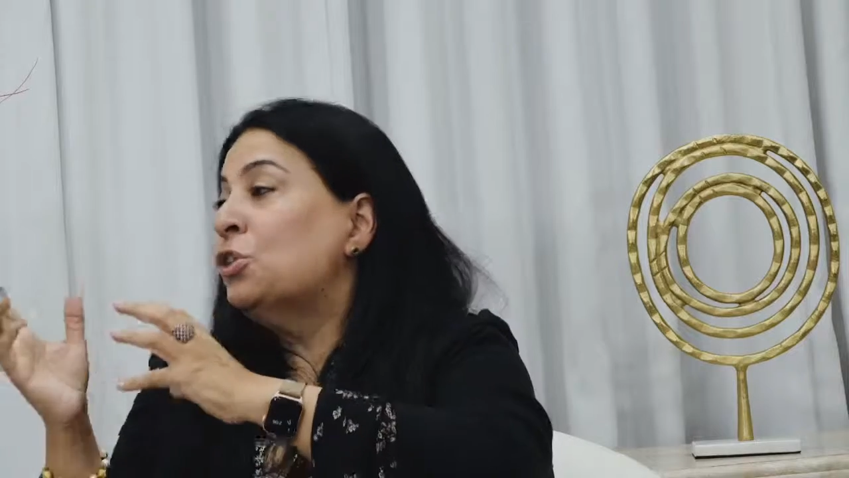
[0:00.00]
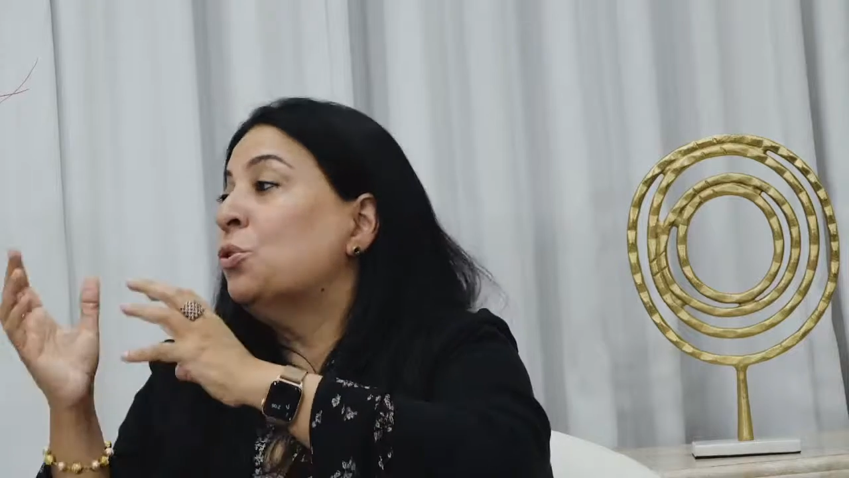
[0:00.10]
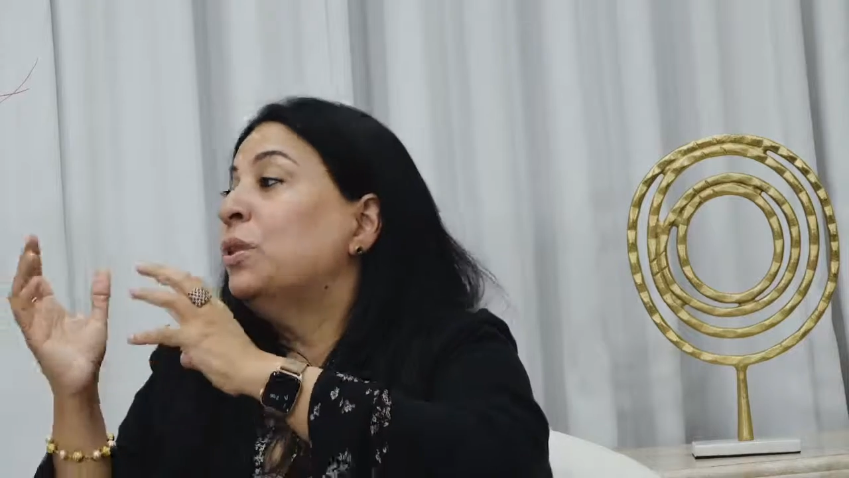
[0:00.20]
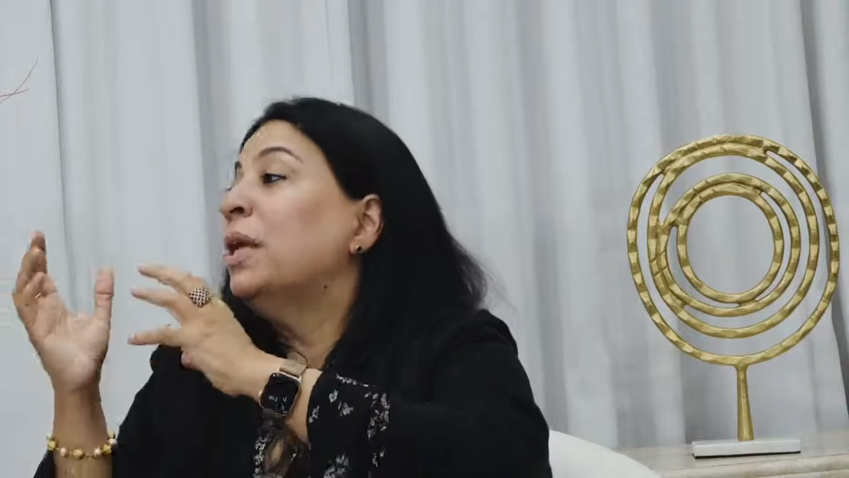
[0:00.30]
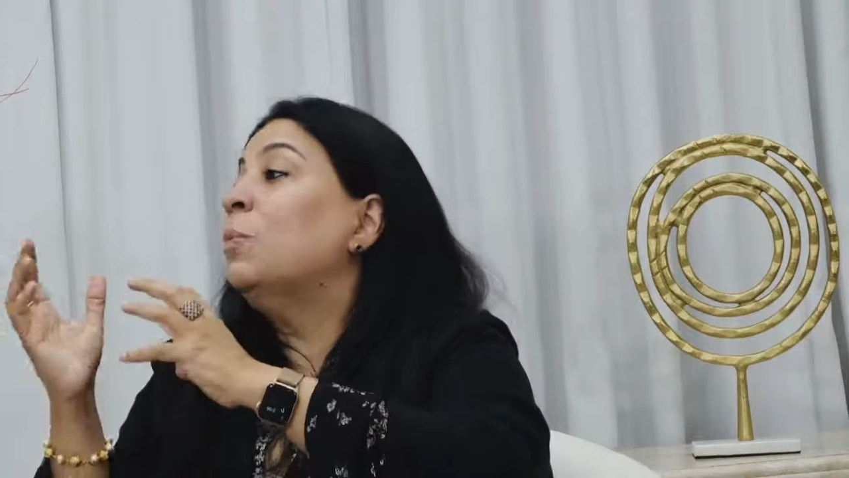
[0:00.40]

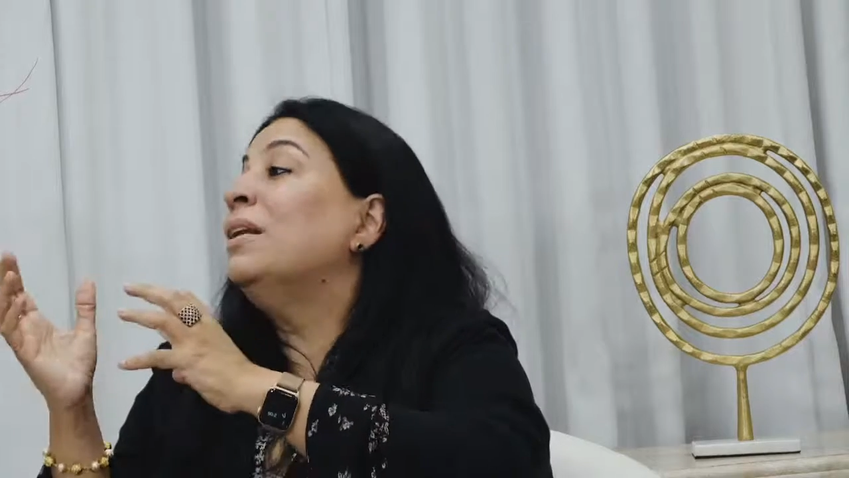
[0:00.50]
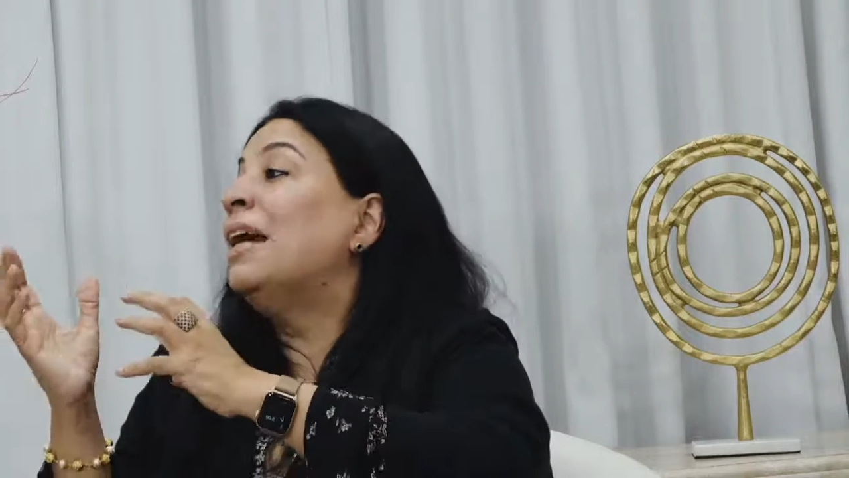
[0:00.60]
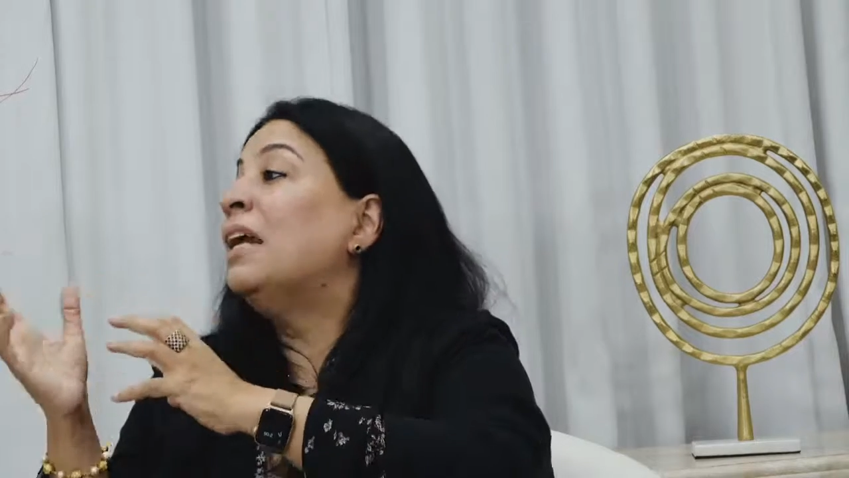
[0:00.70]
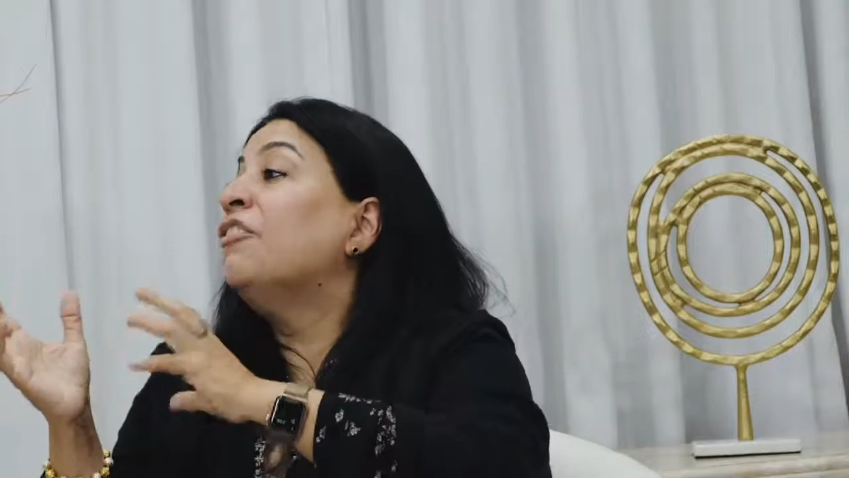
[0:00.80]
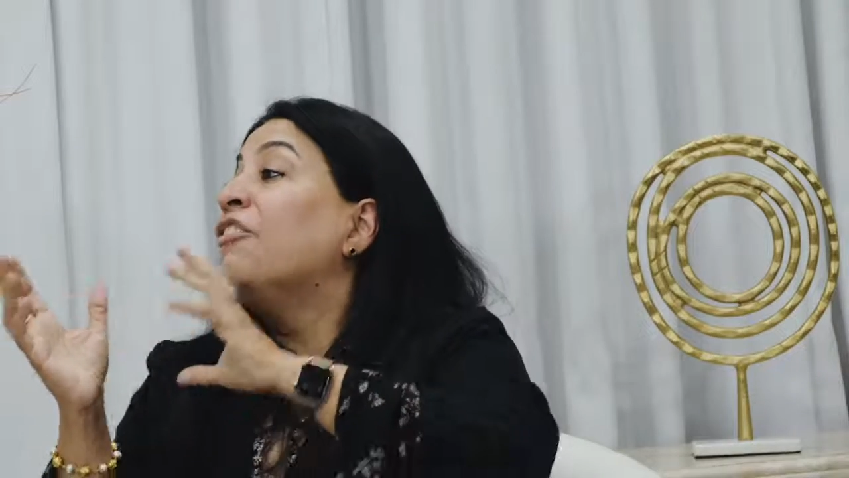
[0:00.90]
So they would
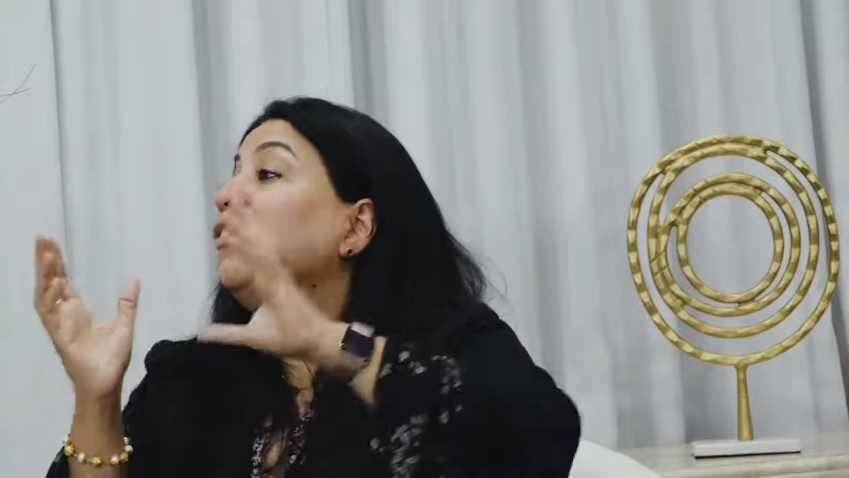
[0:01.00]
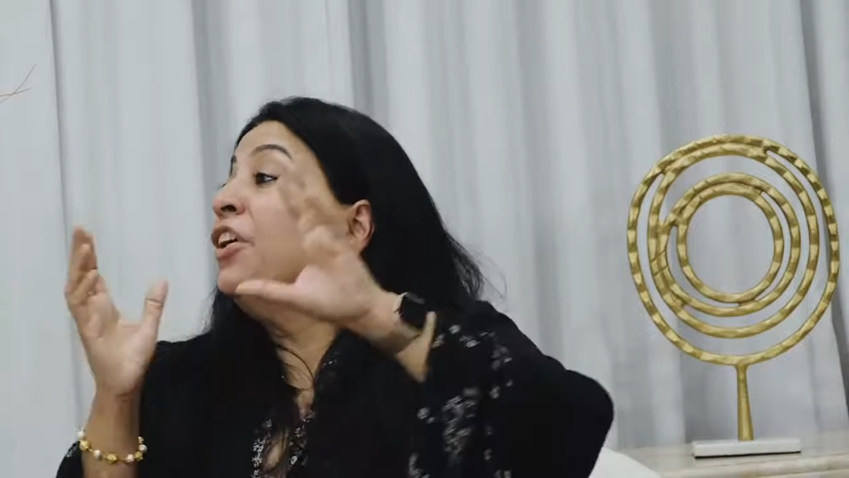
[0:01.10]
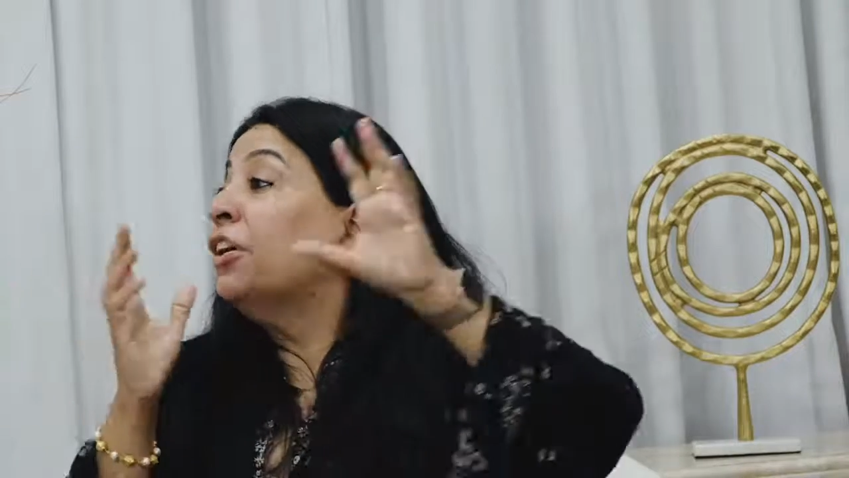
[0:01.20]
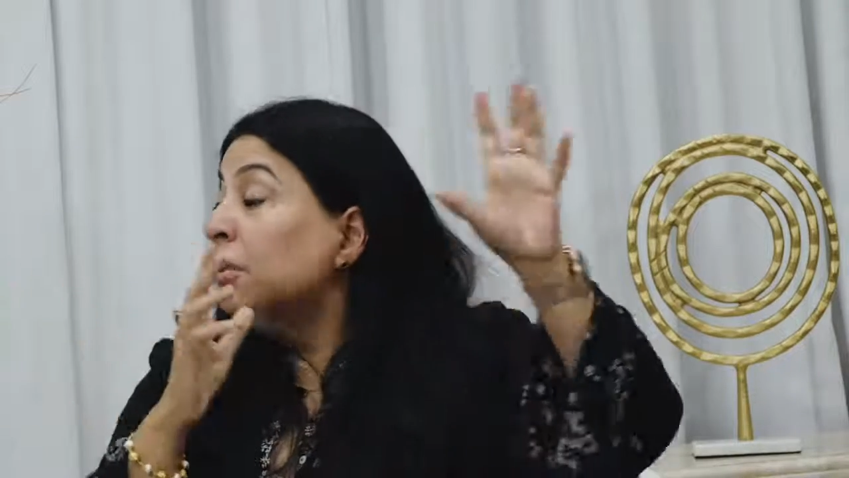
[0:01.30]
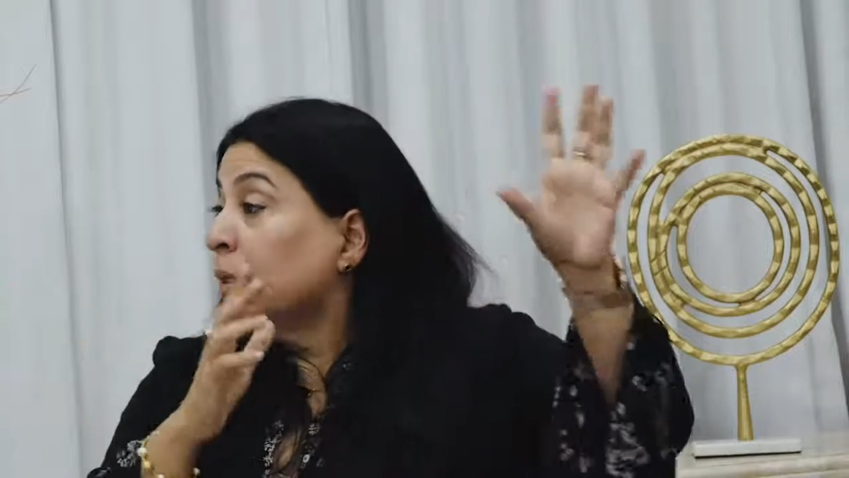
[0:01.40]
not
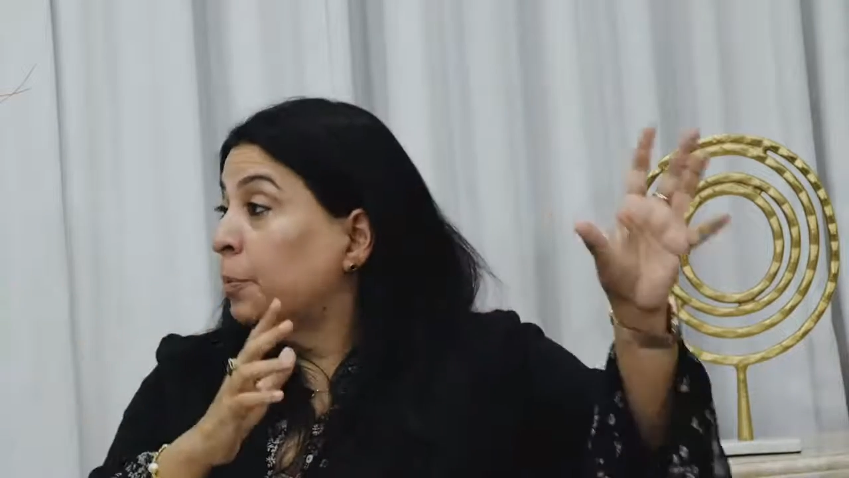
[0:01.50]
fear